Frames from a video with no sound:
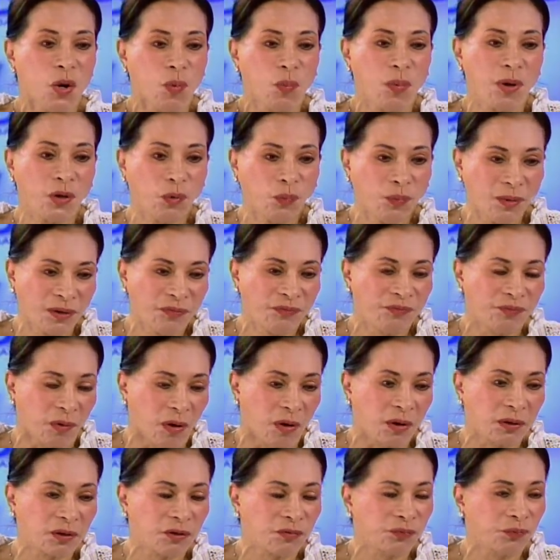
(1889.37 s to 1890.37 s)
When we
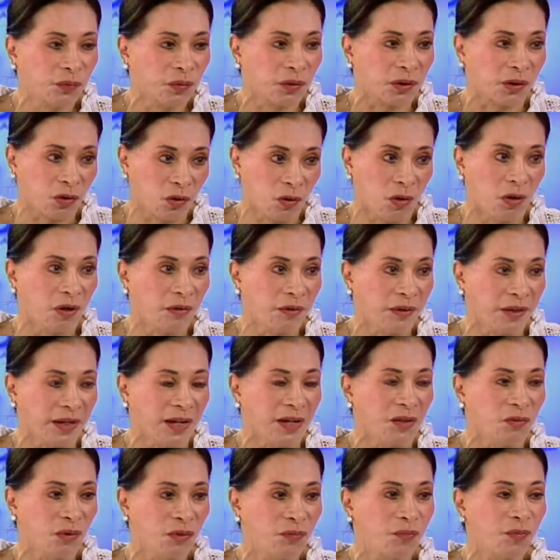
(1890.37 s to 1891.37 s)
fought for
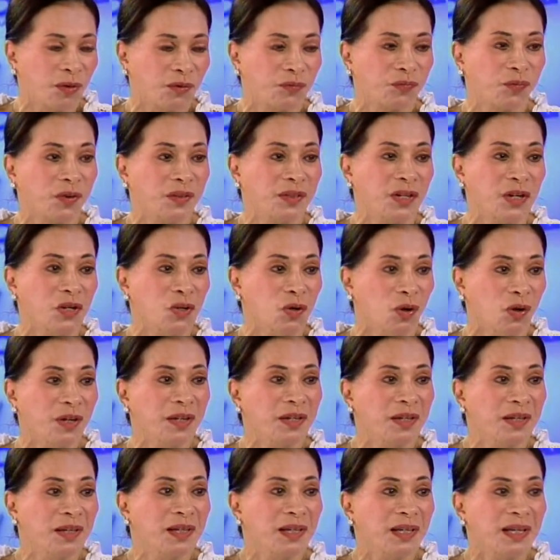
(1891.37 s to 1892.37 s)
Cory and we fought for
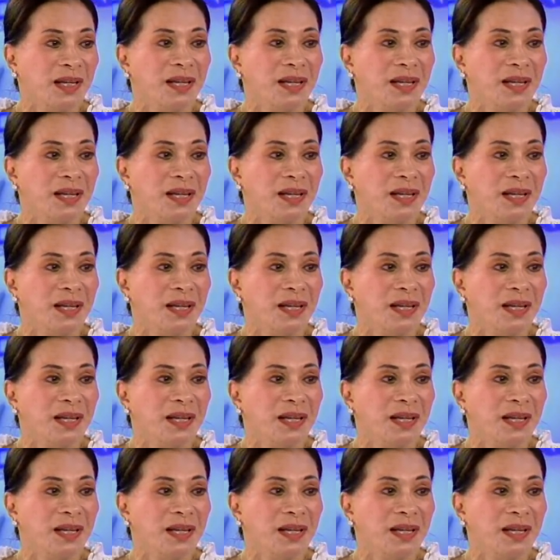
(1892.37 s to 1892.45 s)
Ninoy,